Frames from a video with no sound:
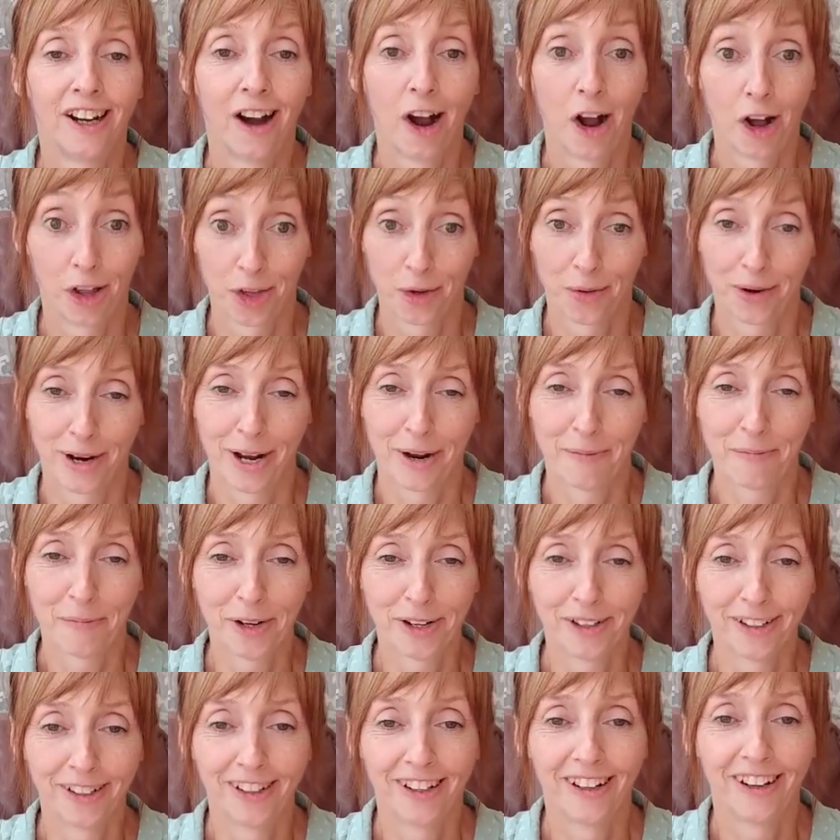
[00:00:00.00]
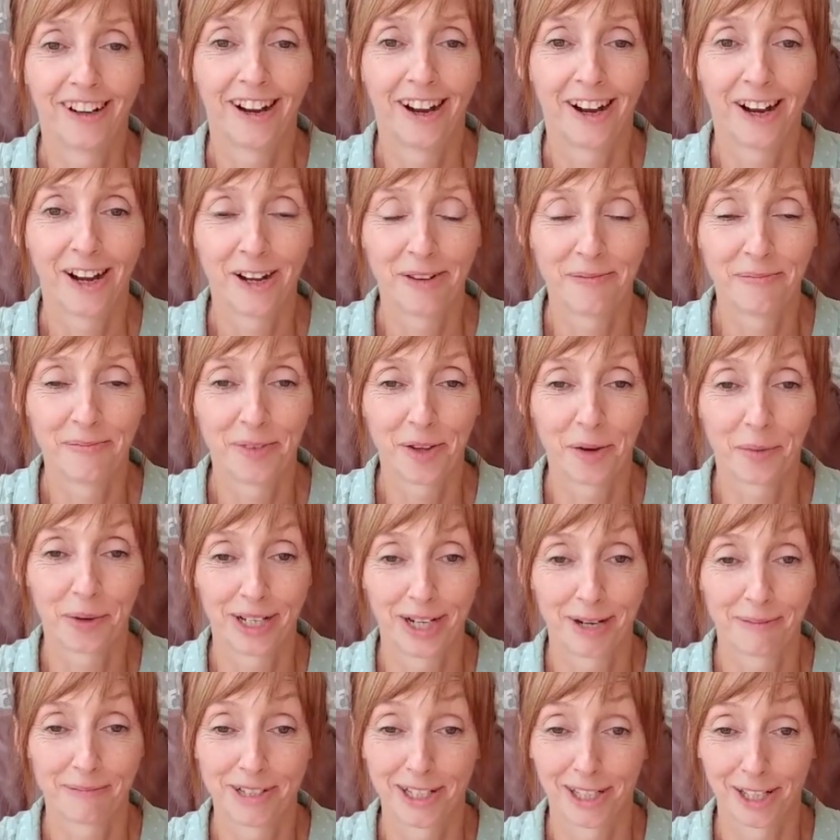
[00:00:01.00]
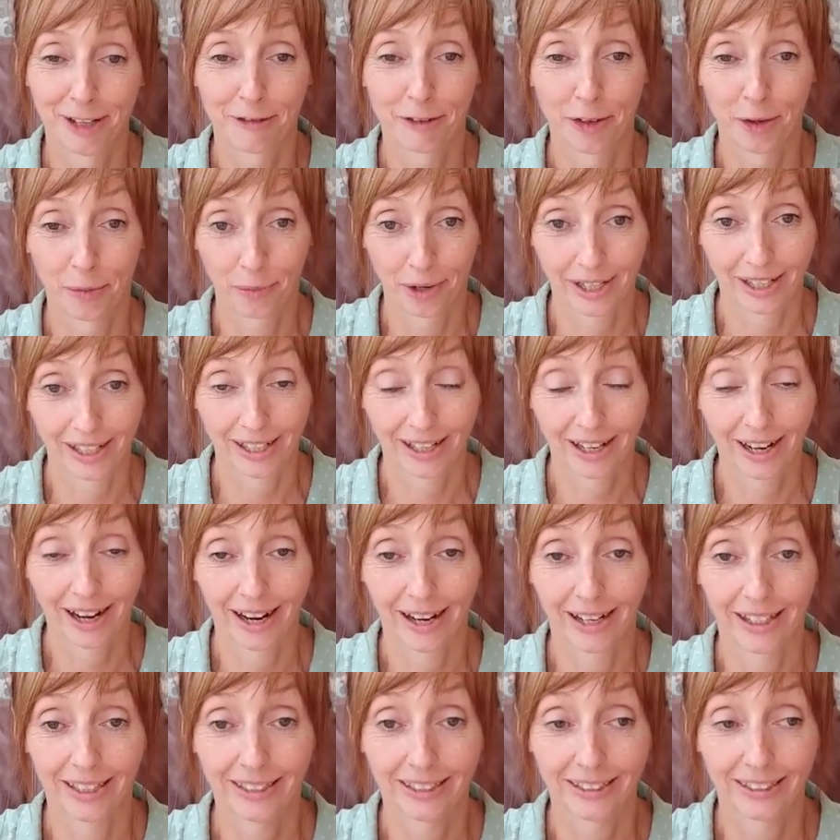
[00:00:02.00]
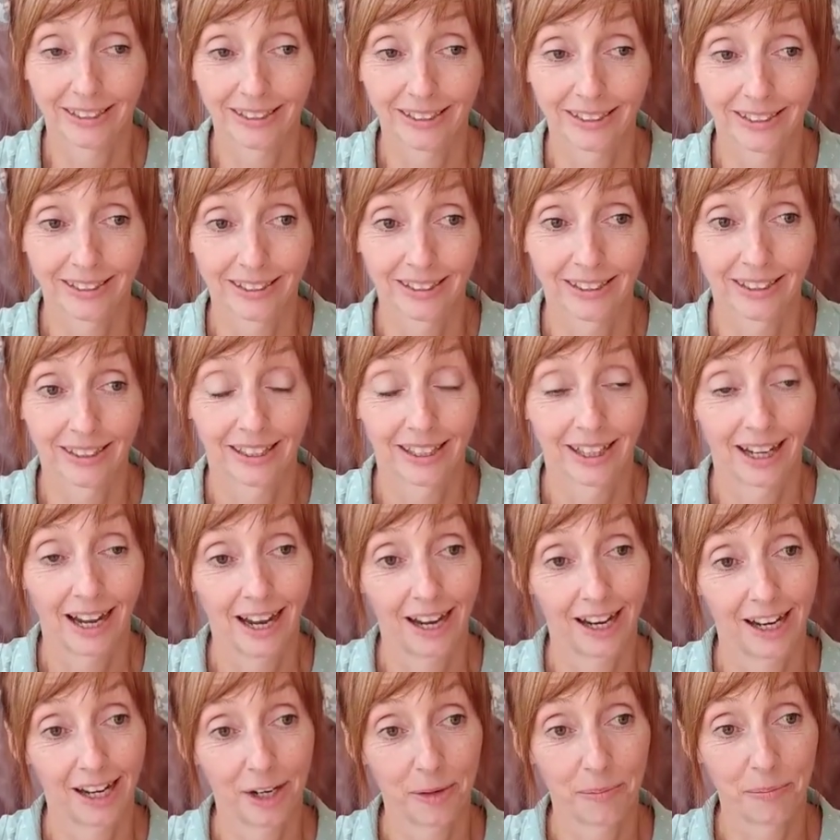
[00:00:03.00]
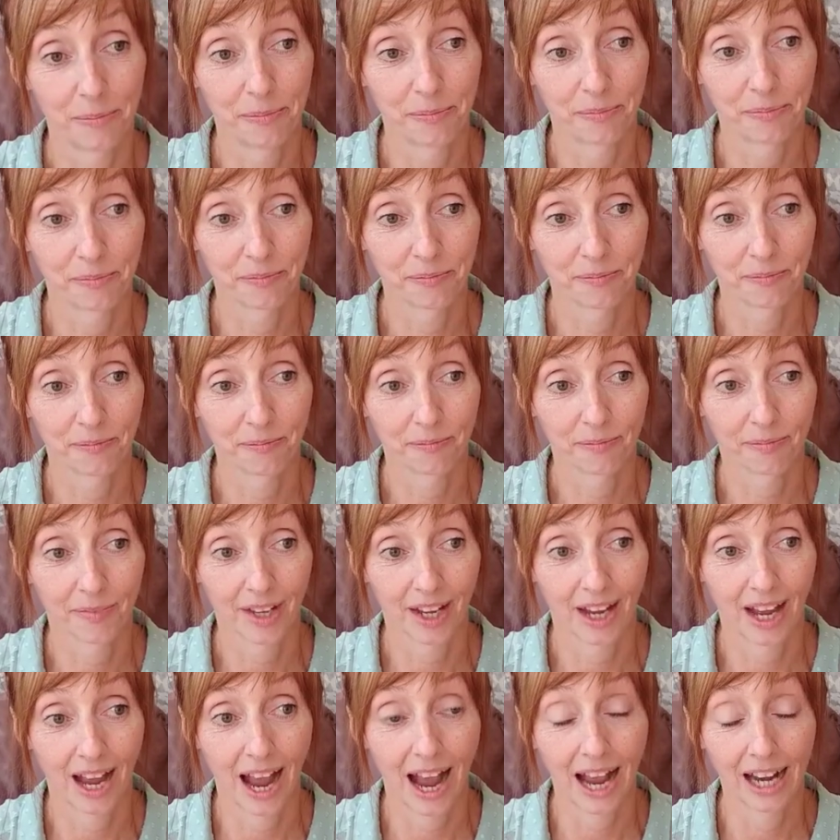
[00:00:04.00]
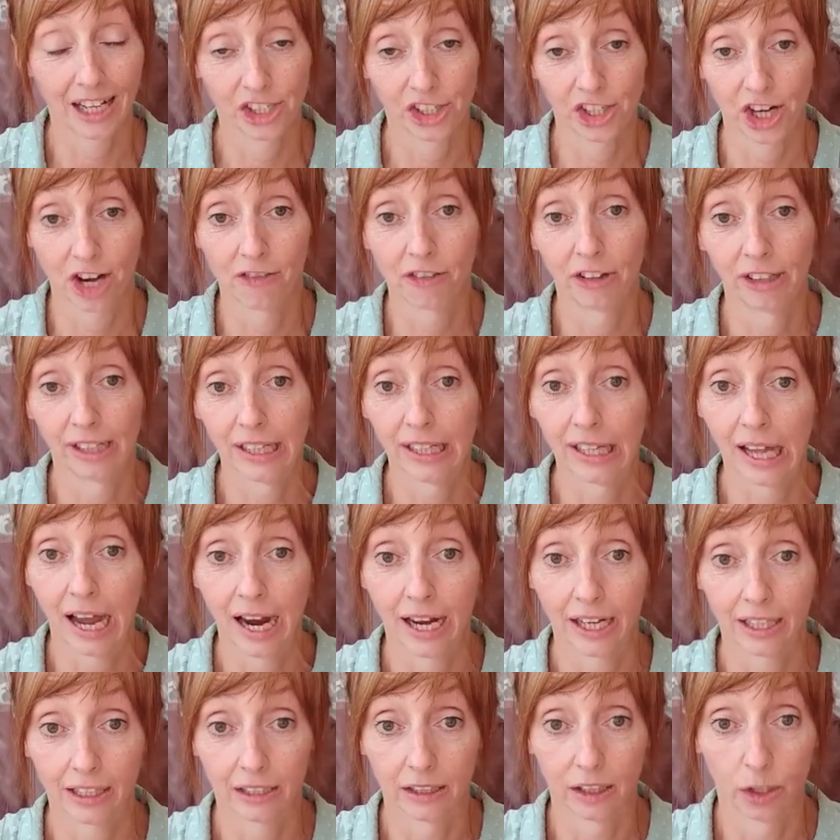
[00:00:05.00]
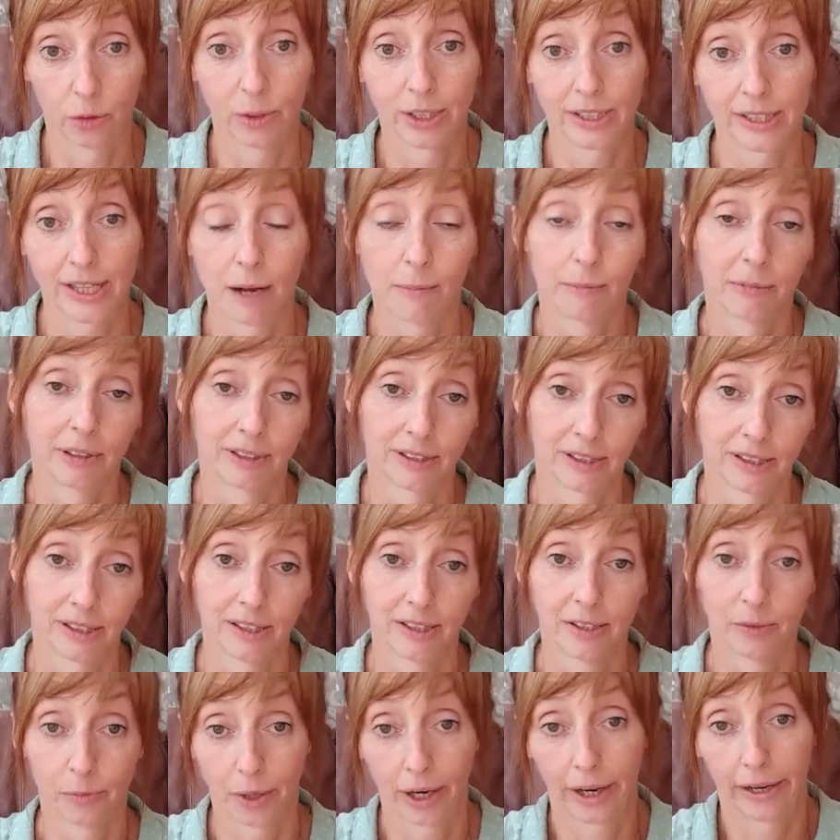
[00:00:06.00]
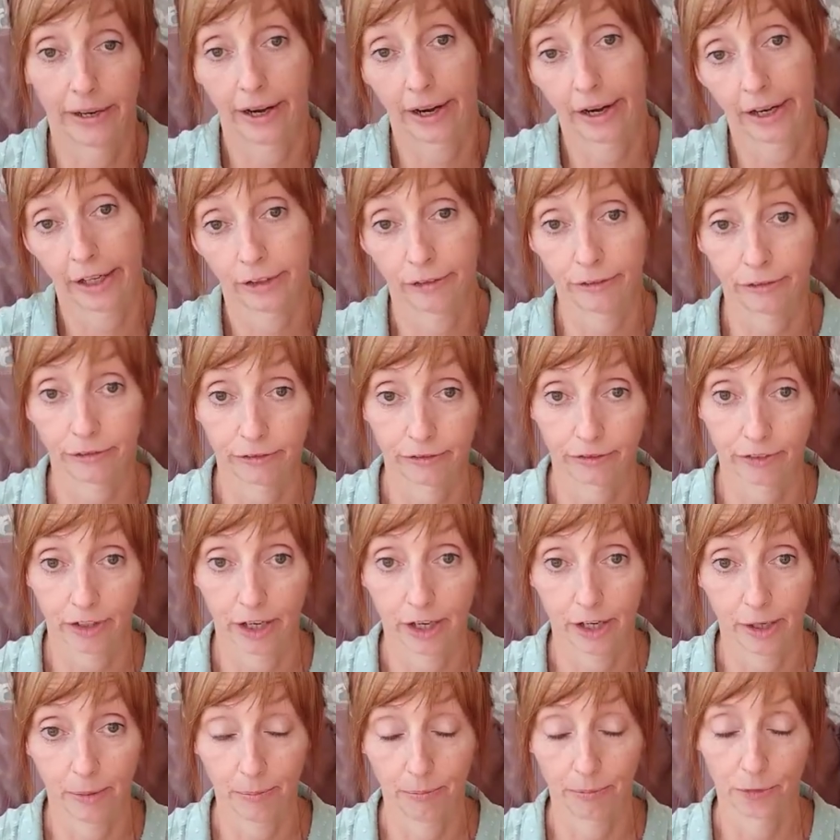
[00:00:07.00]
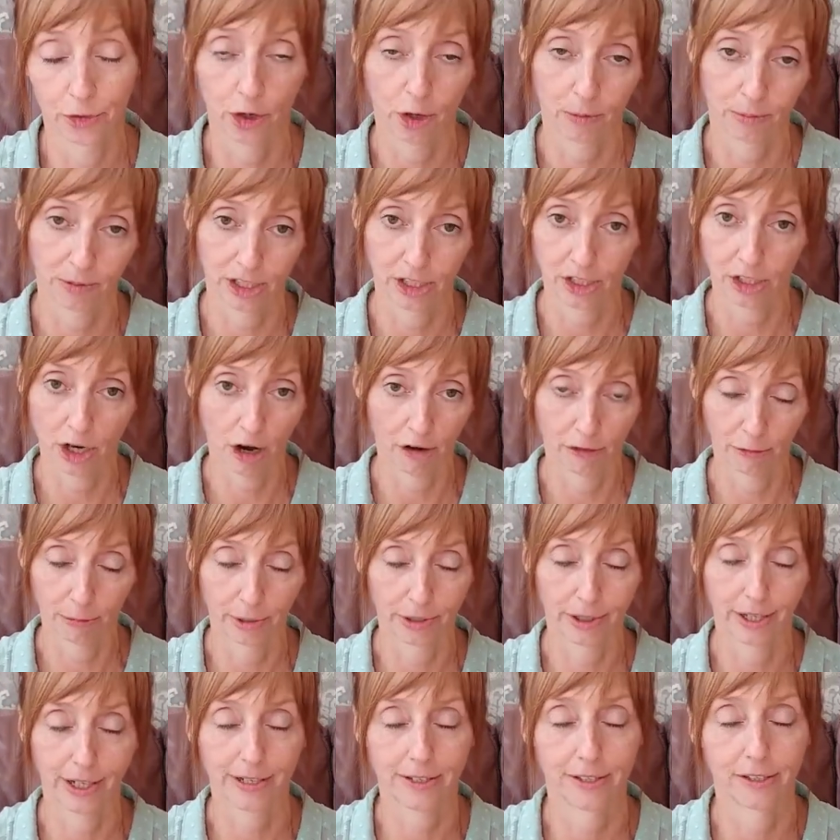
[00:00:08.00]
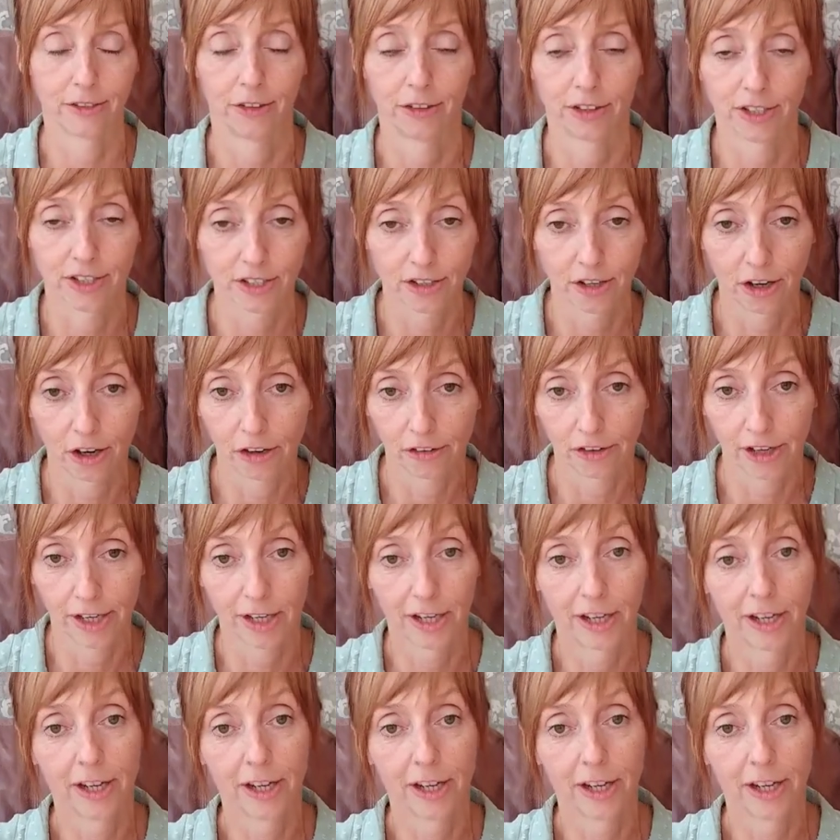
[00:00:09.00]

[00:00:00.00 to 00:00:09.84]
although I am one, when I'm delivering wedding cakes. I'm generally like Lewis Hamilton when I've dropped it off, but that's another story.